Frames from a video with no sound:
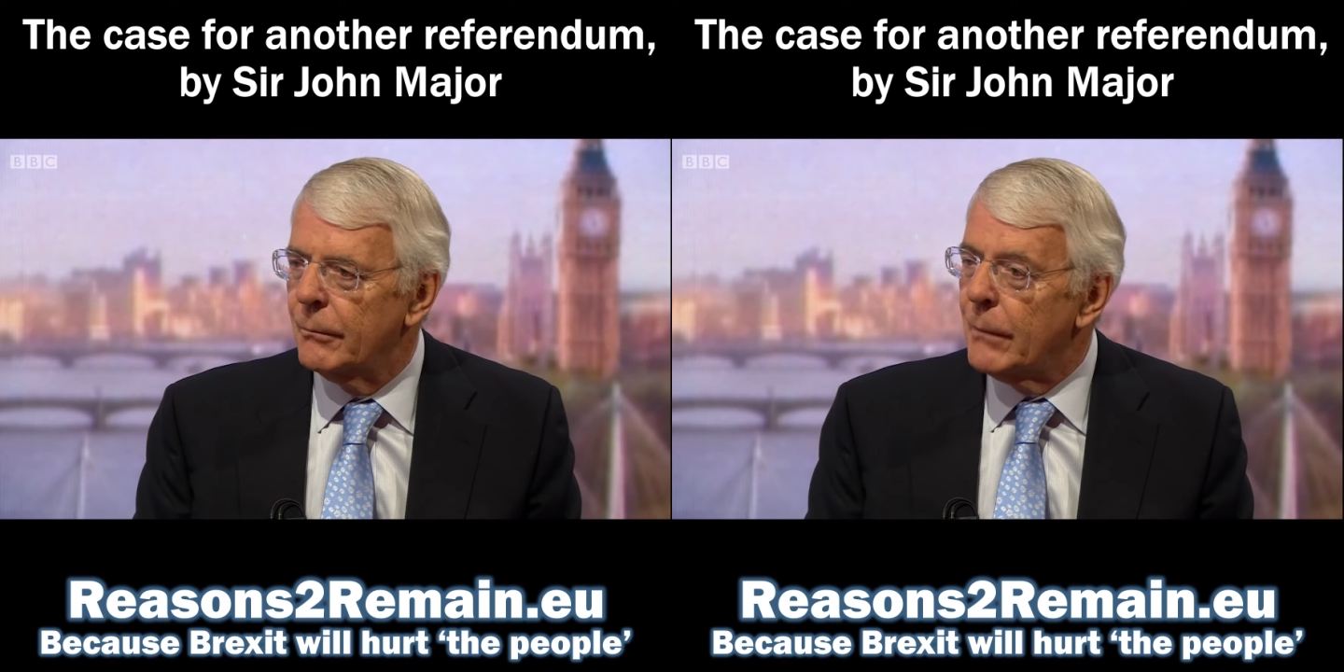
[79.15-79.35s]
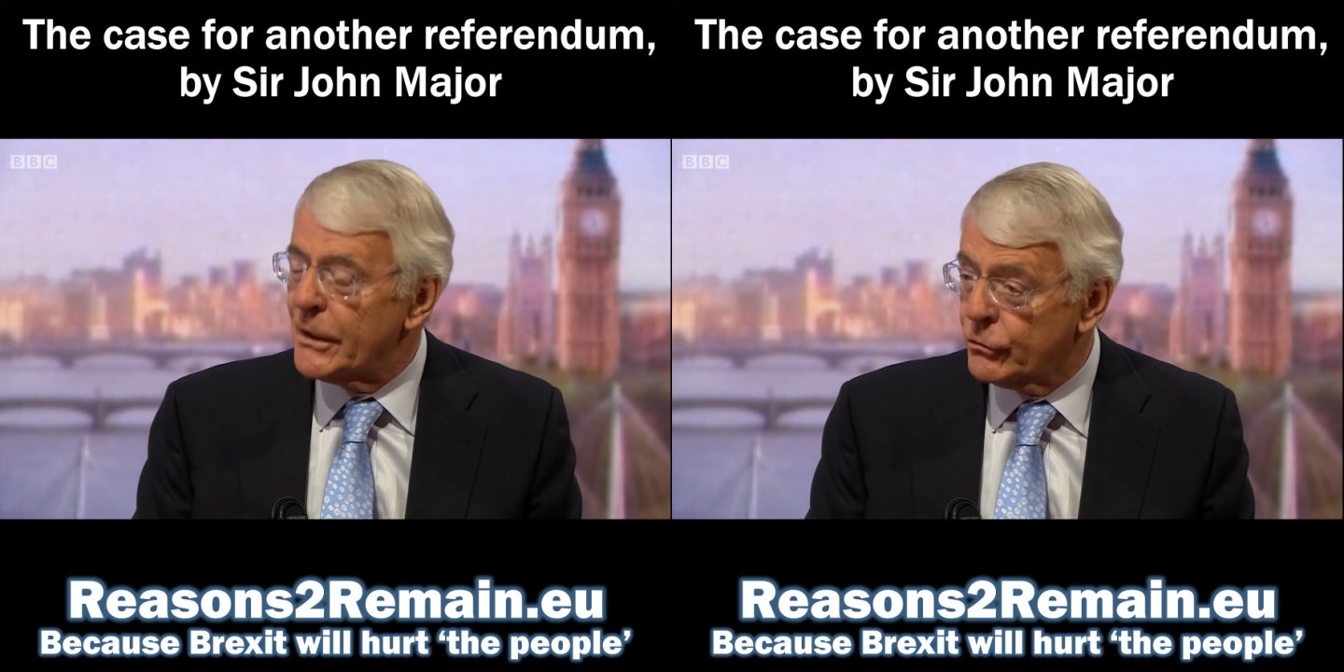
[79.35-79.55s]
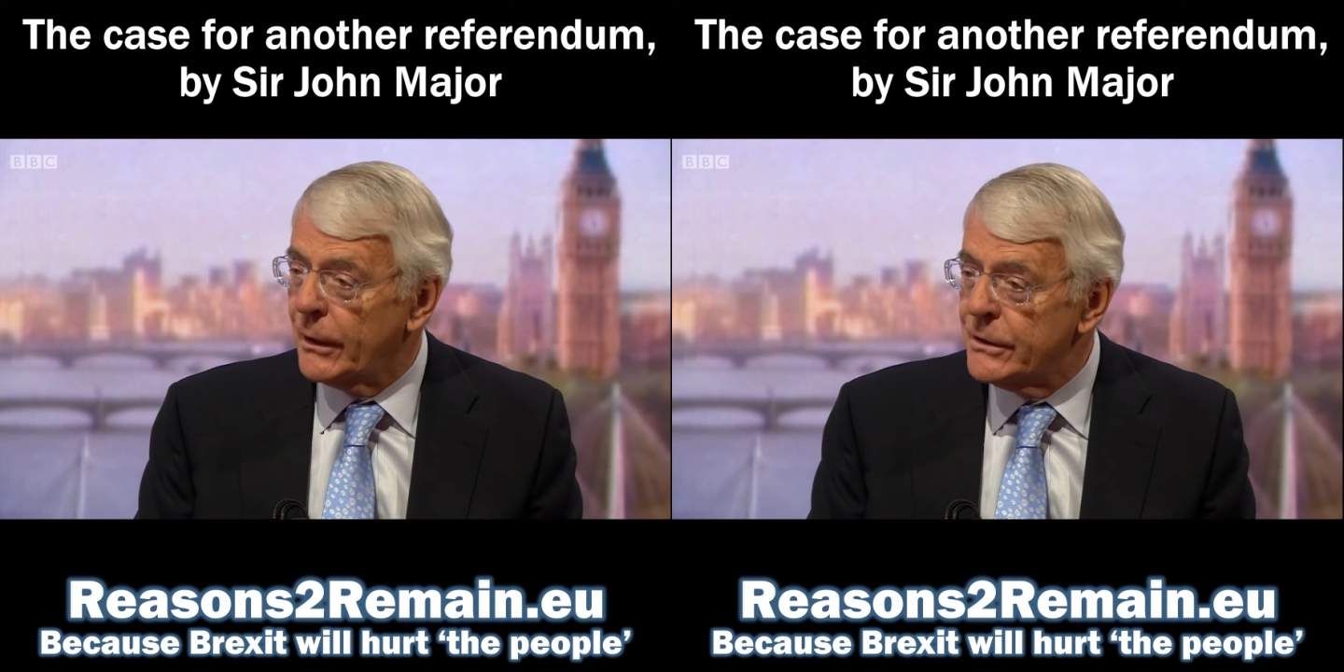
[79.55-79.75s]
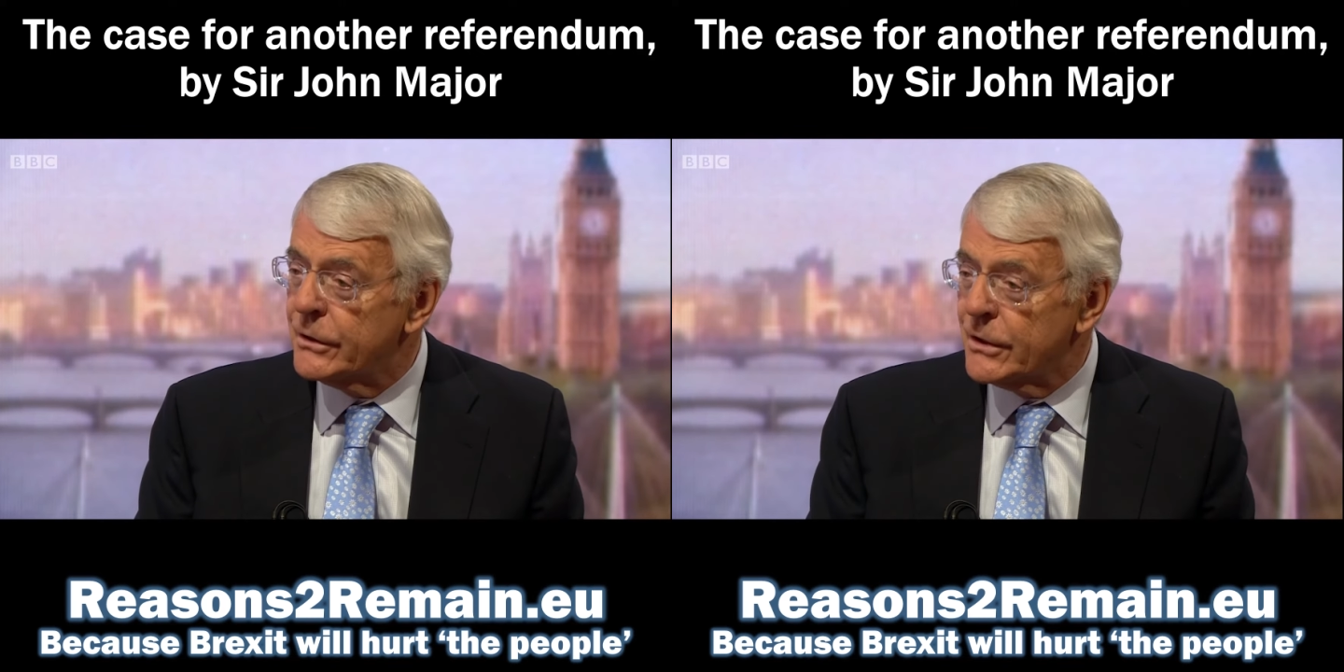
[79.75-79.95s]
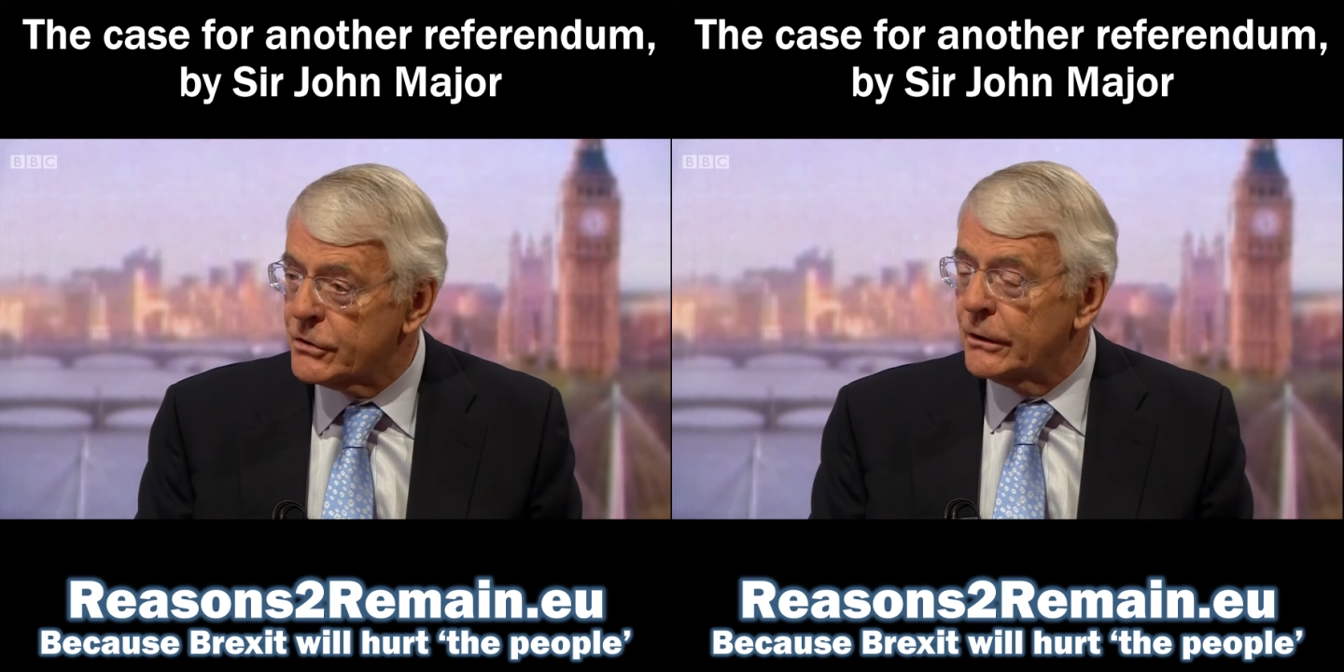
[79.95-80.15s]
much
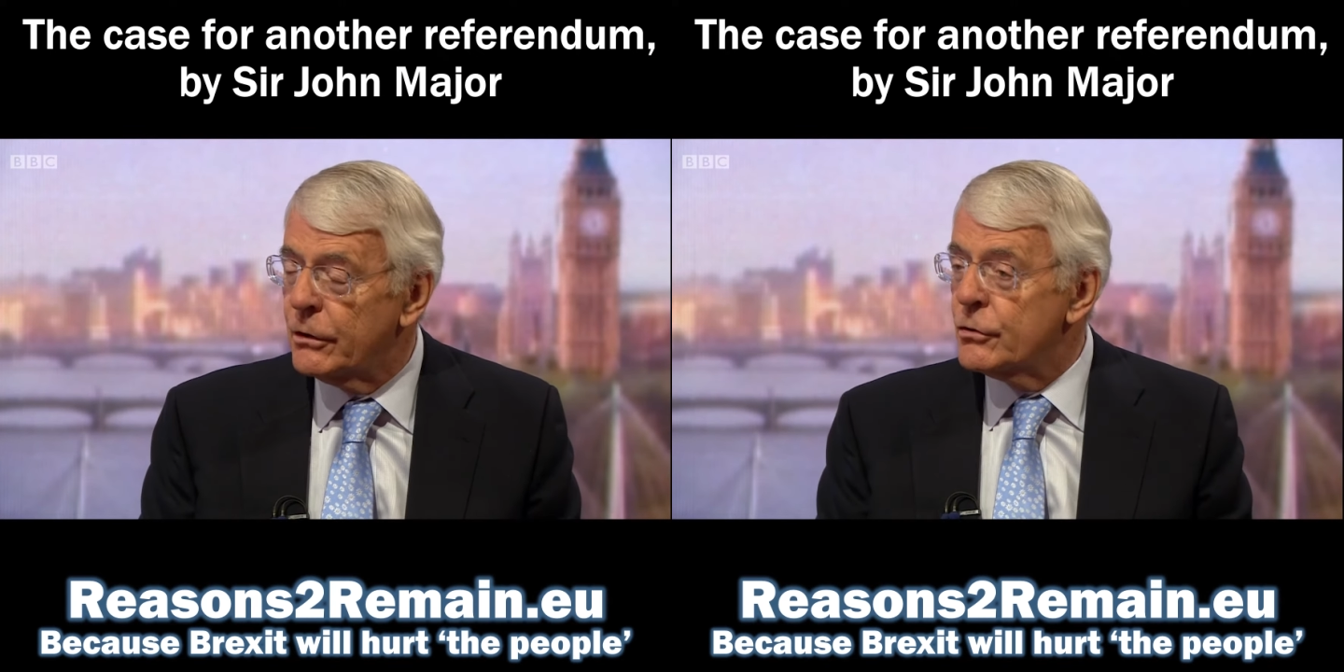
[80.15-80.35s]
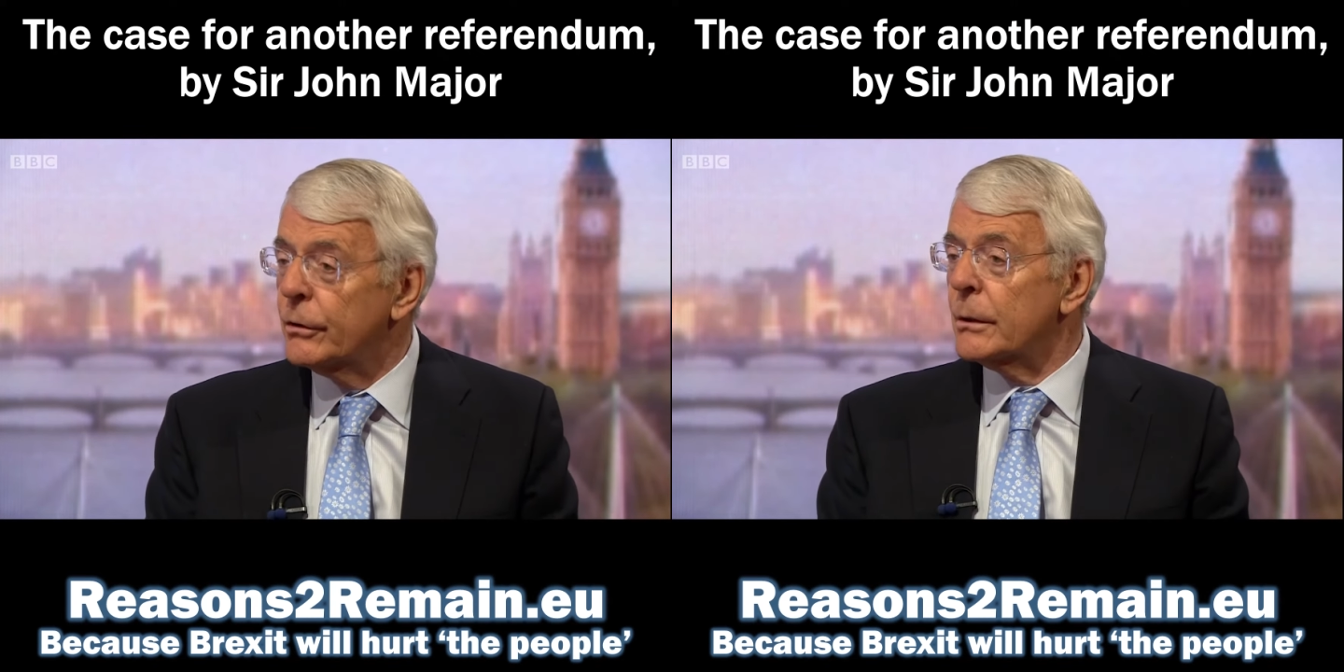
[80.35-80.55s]
greater disillusion